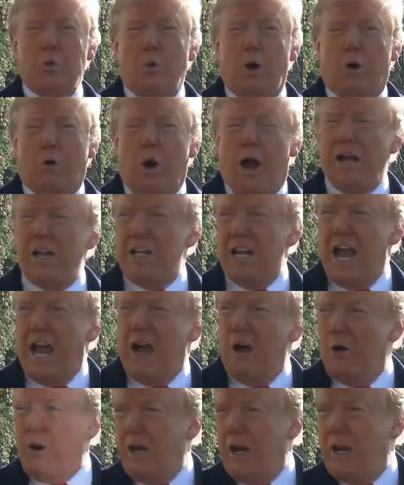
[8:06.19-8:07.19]
We're right
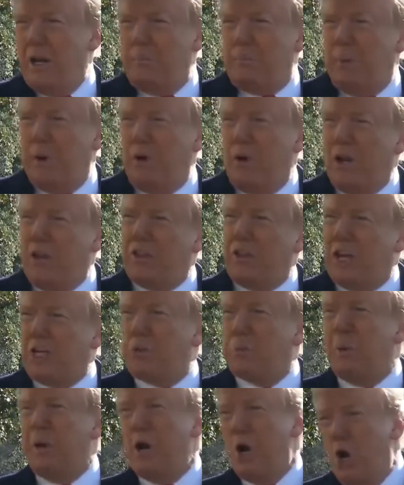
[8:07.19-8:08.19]
now in a period
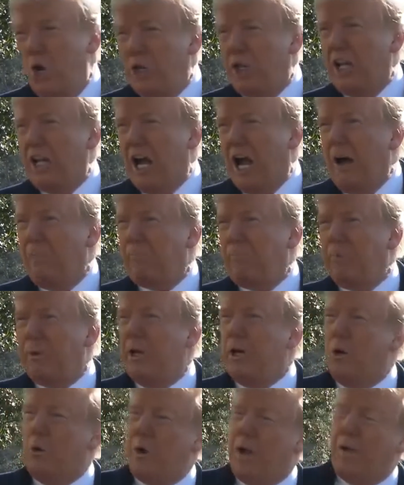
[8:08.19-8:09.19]
that's been holding up.
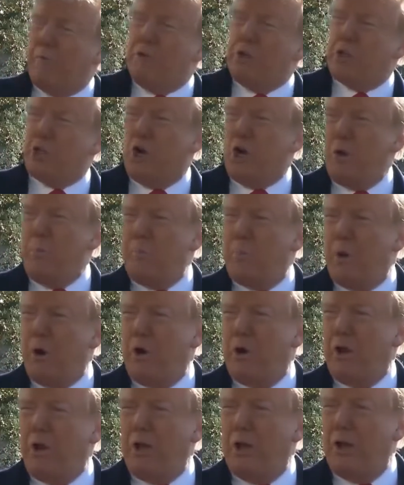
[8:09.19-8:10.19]
You know, we have a certain
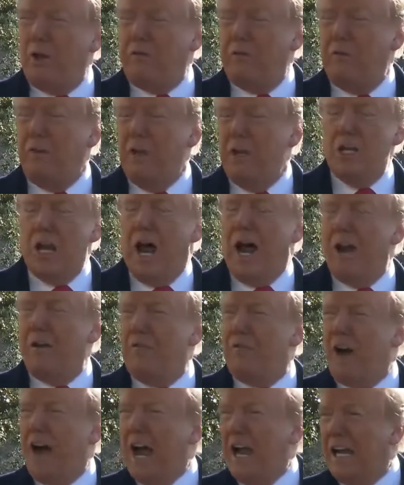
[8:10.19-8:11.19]
period of
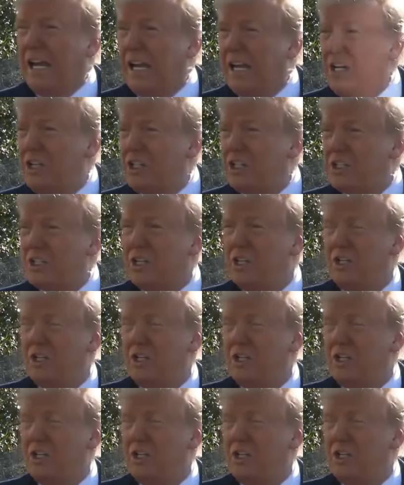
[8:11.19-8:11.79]
nonviolence.